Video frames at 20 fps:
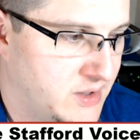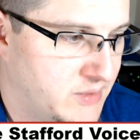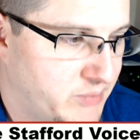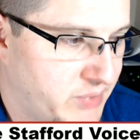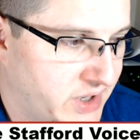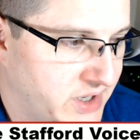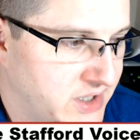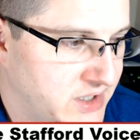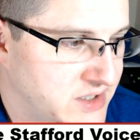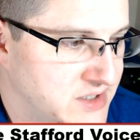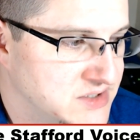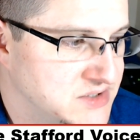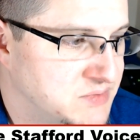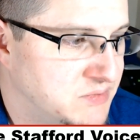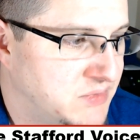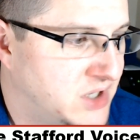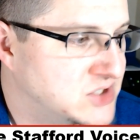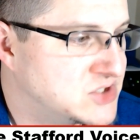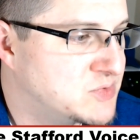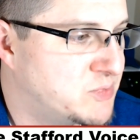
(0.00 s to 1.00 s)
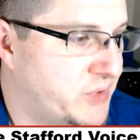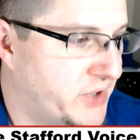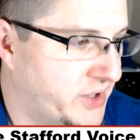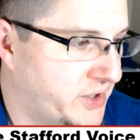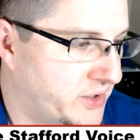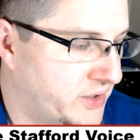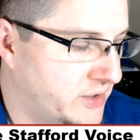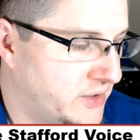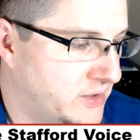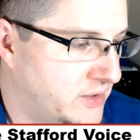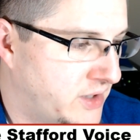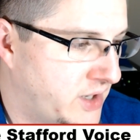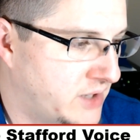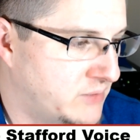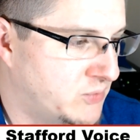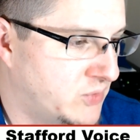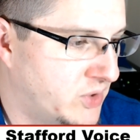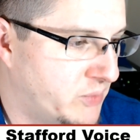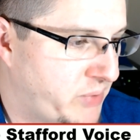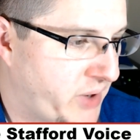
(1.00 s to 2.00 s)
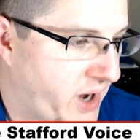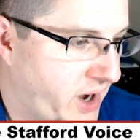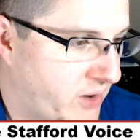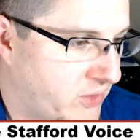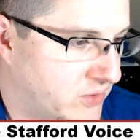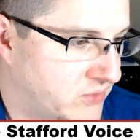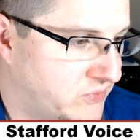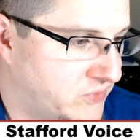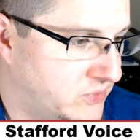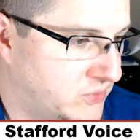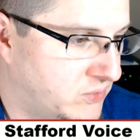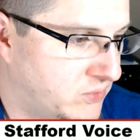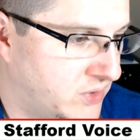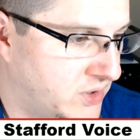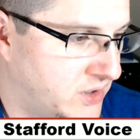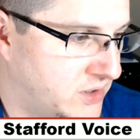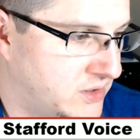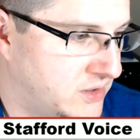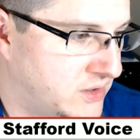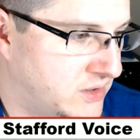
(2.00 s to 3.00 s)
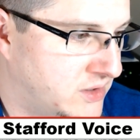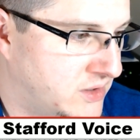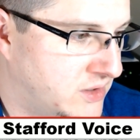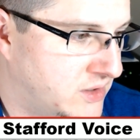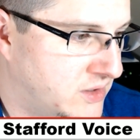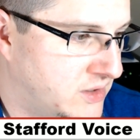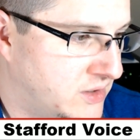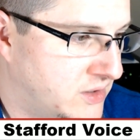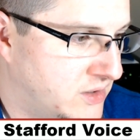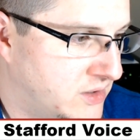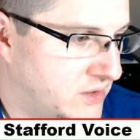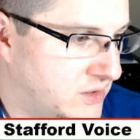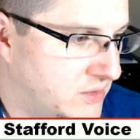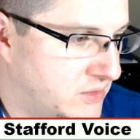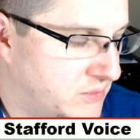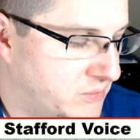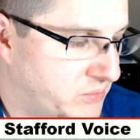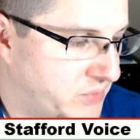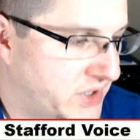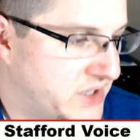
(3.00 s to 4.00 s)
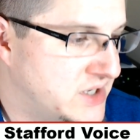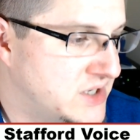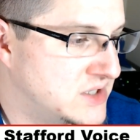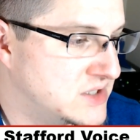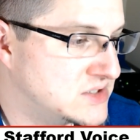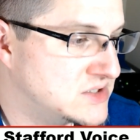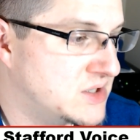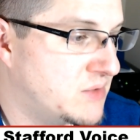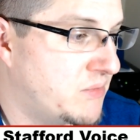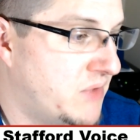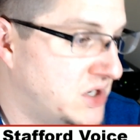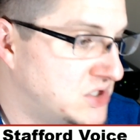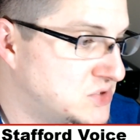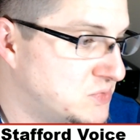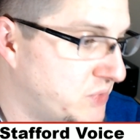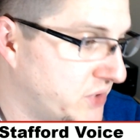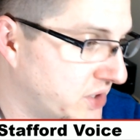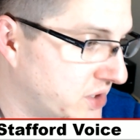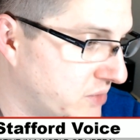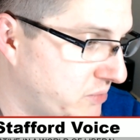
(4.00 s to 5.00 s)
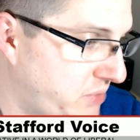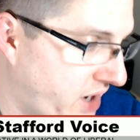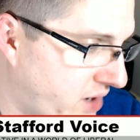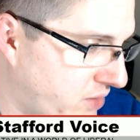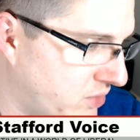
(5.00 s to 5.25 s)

but it is much bigger and more powerful one. But it is a much bigger and